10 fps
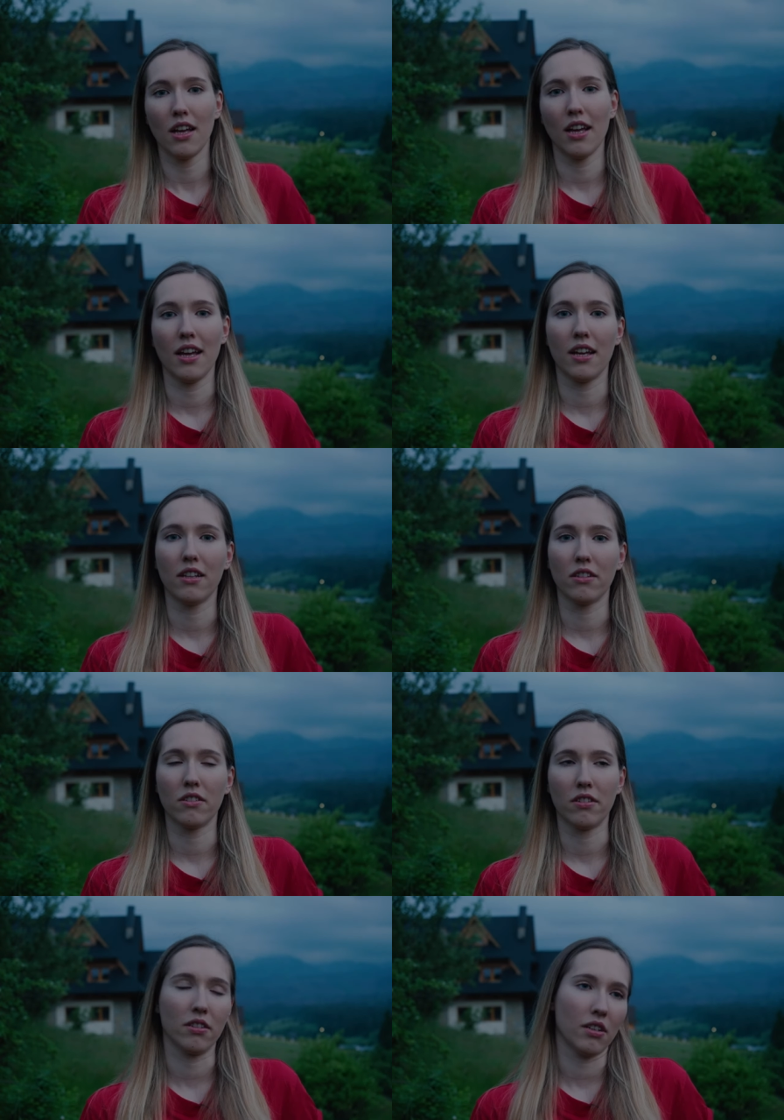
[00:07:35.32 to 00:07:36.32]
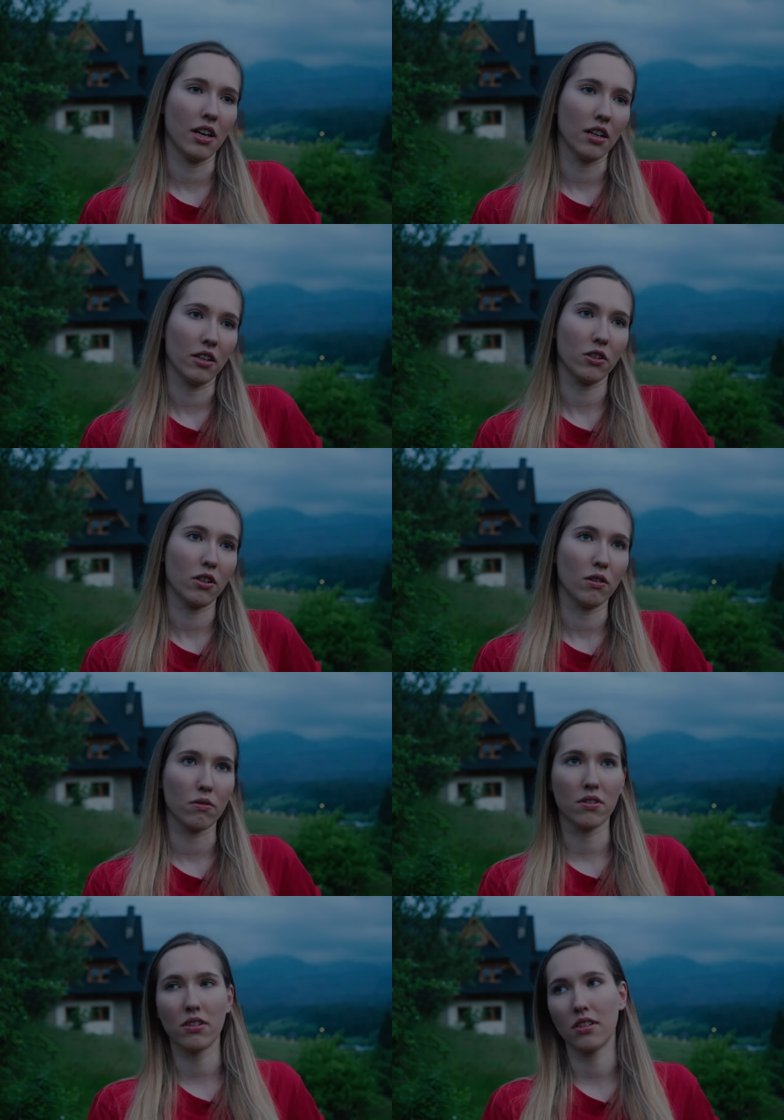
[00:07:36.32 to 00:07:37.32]
and I don't
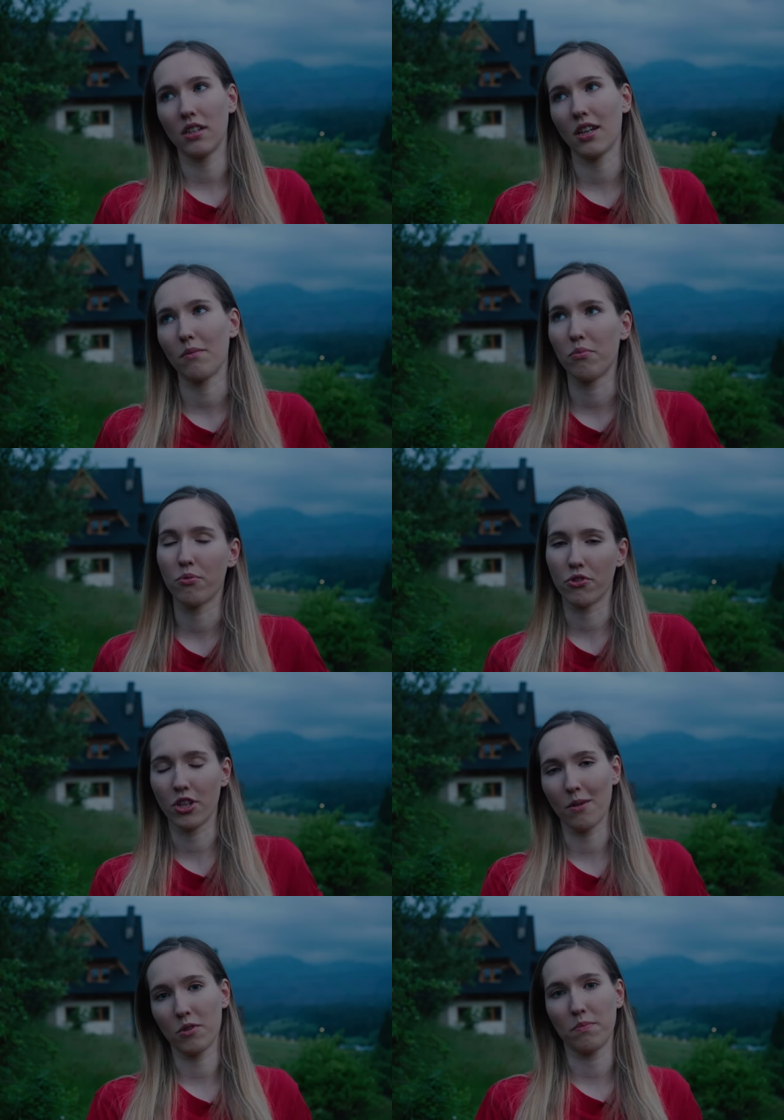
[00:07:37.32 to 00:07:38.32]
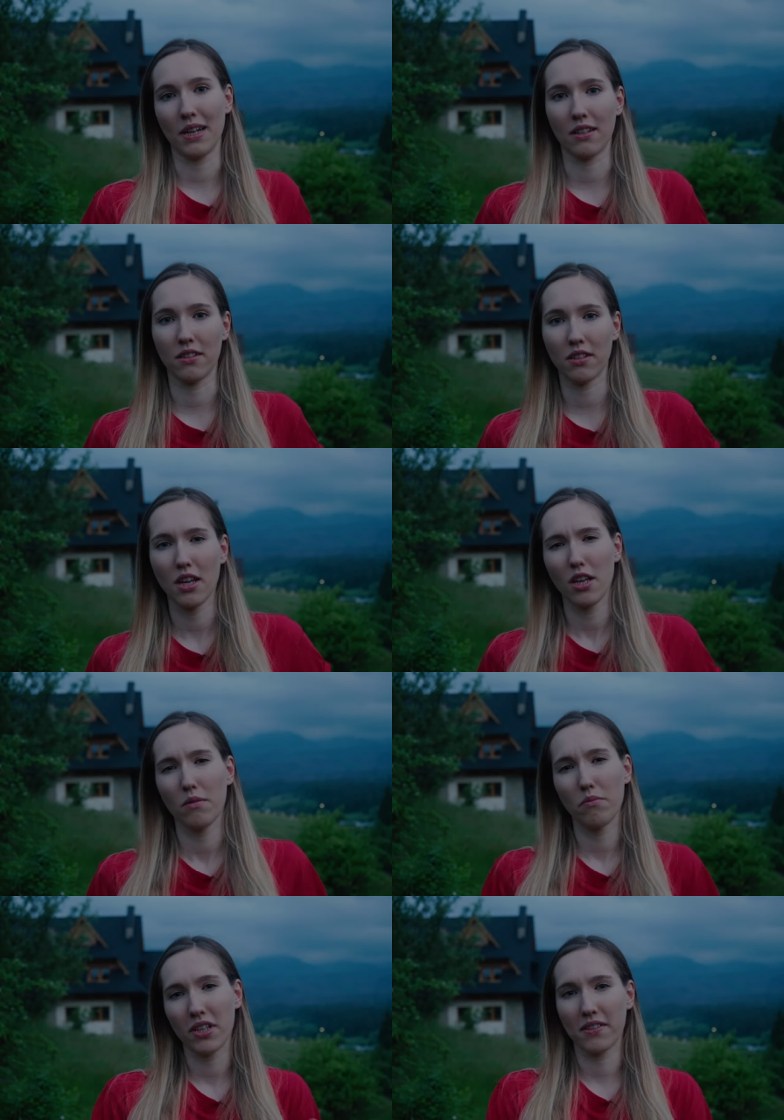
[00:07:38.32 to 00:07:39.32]
know, sit-up, push-ups, but
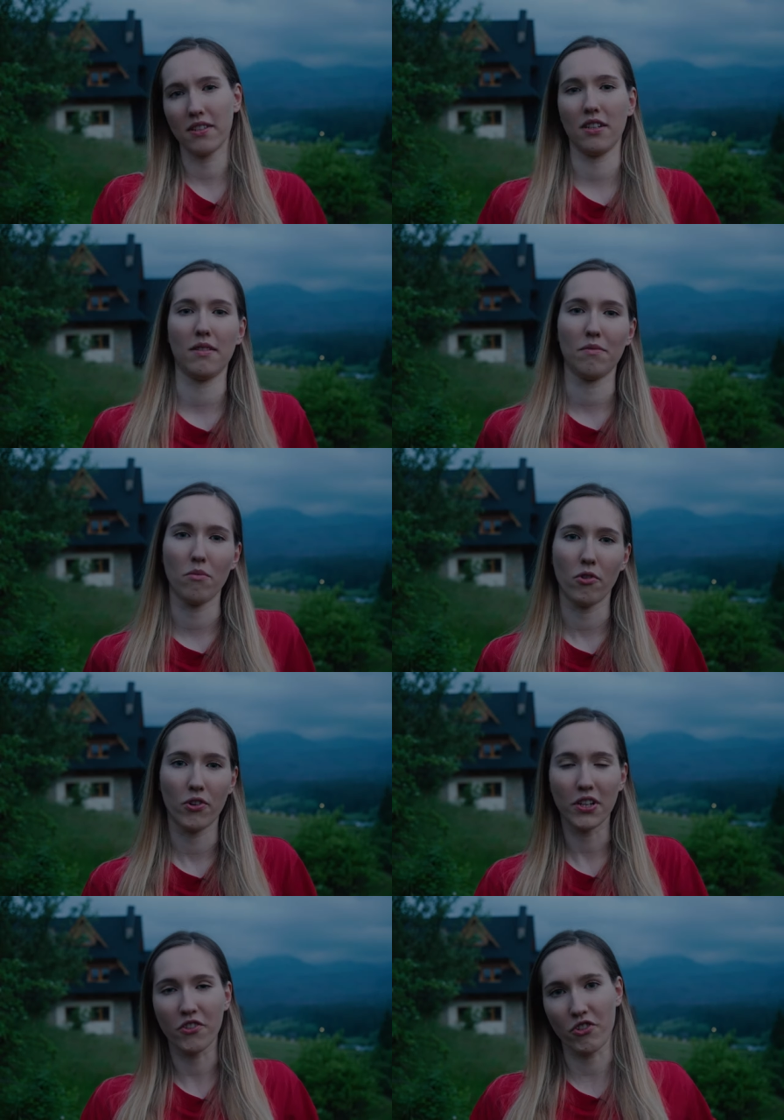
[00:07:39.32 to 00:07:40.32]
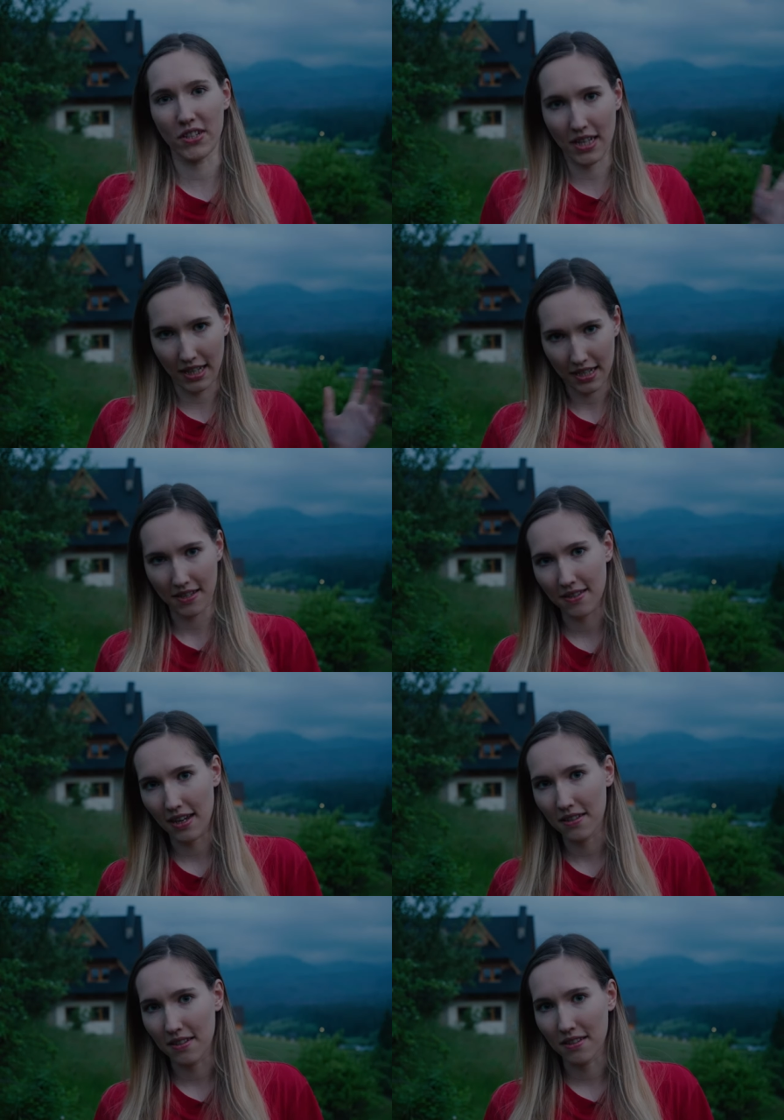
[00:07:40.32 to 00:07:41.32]
mixed in more interesting
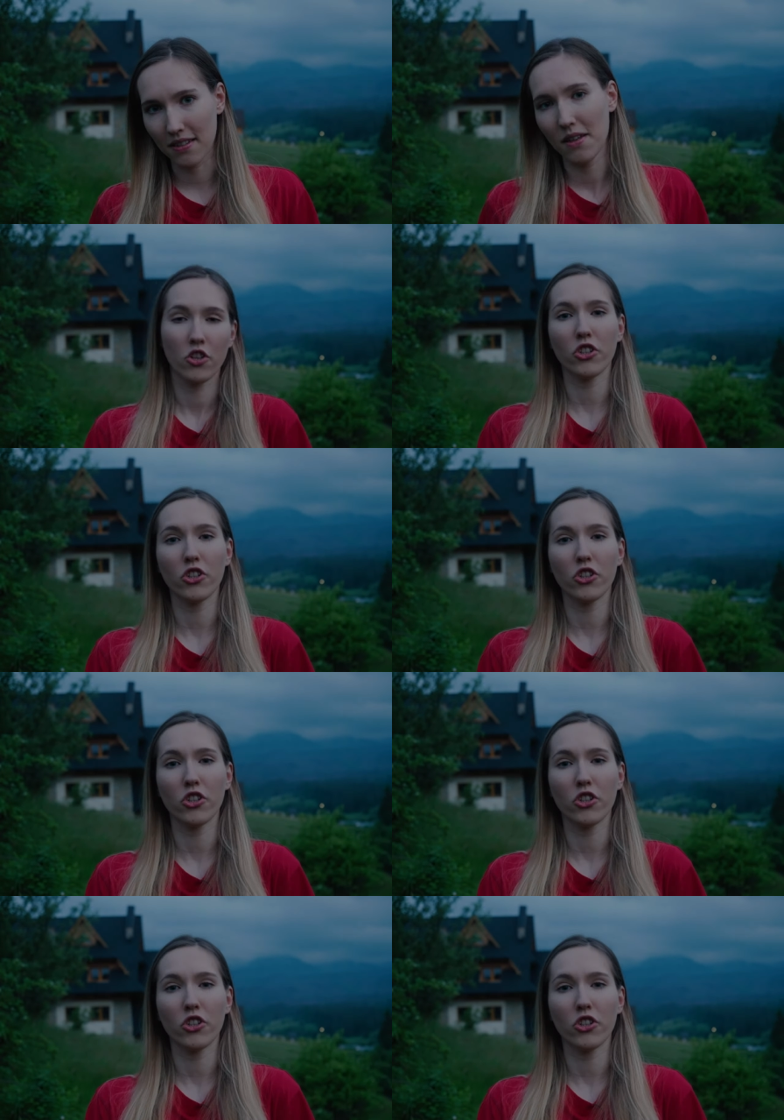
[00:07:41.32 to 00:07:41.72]
exercises.